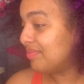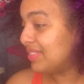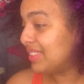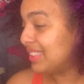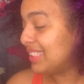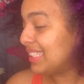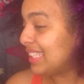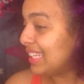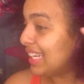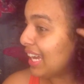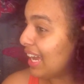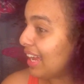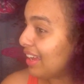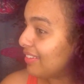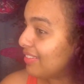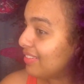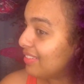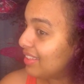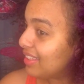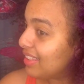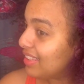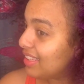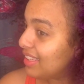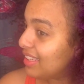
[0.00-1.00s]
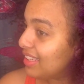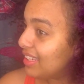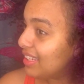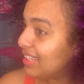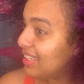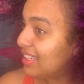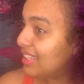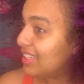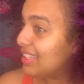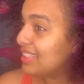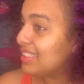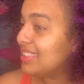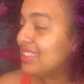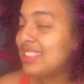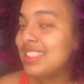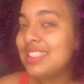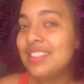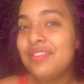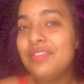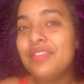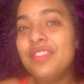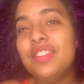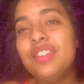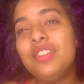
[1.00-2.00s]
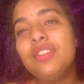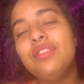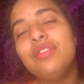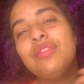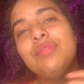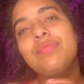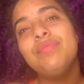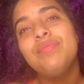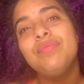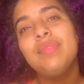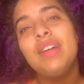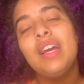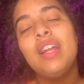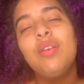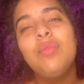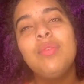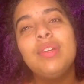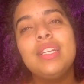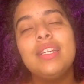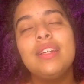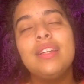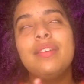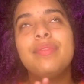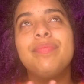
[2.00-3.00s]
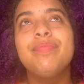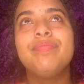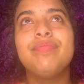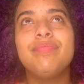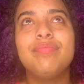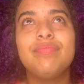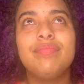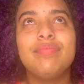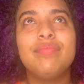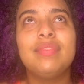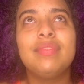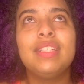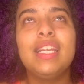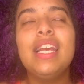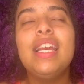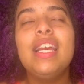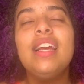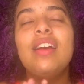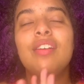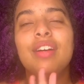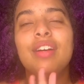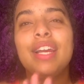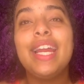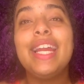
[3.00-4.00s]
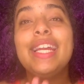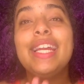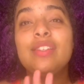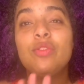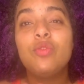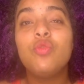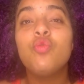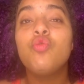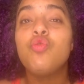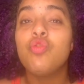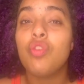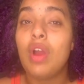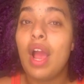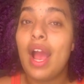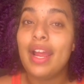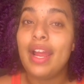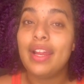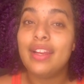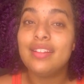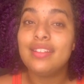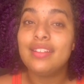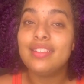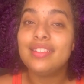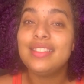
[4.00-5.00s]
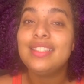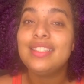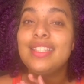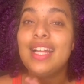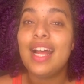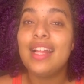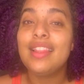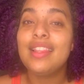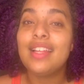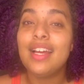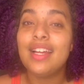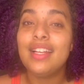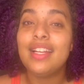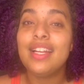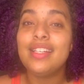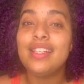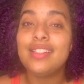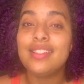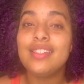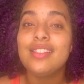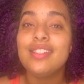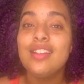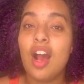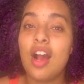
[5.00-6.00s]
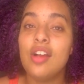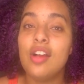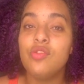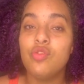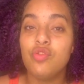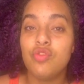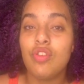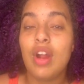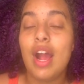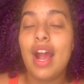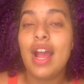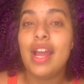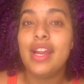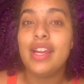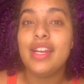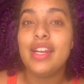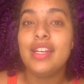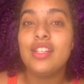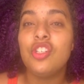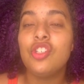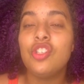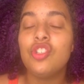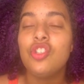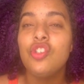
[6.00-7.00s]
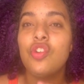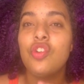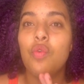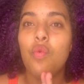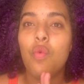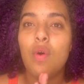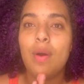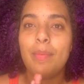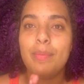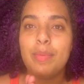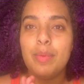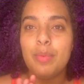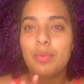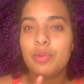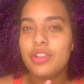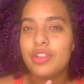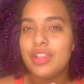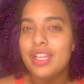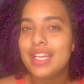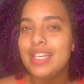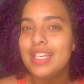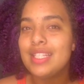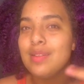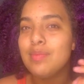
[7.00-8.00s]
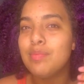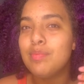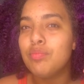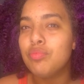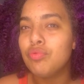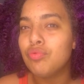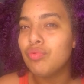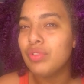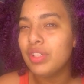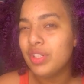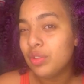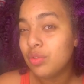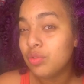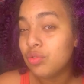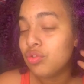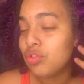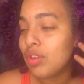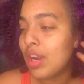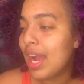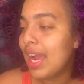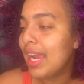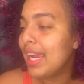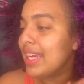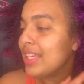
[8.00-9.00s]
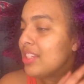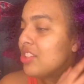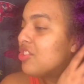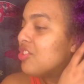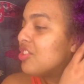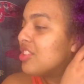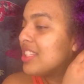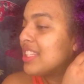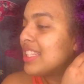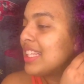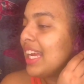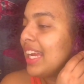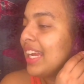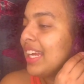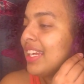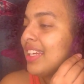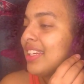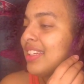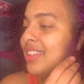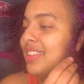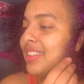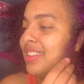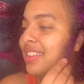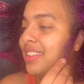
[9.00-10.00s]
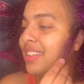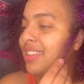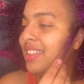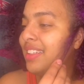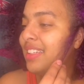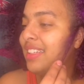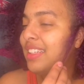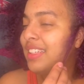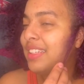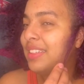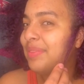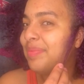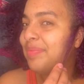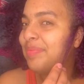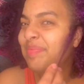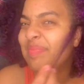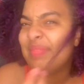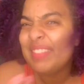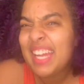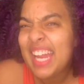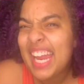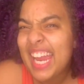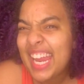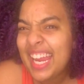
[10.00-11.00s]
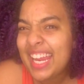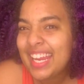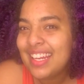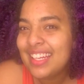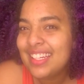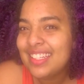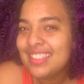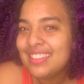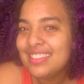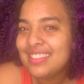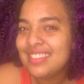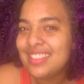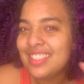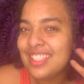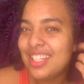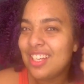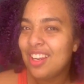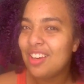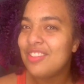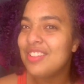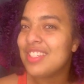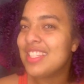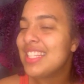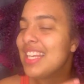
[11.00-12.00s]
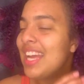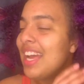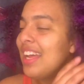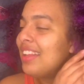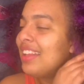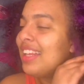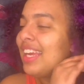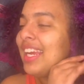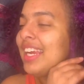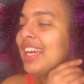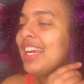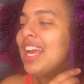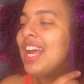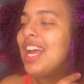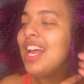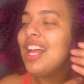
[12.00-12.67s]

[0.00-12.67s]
yeah, doesn't feel, I don't want to, okay, it's dry. It's not that it's not dry. I just don't want people to think it's brittle dry. It's just like, meh. You know, it's not like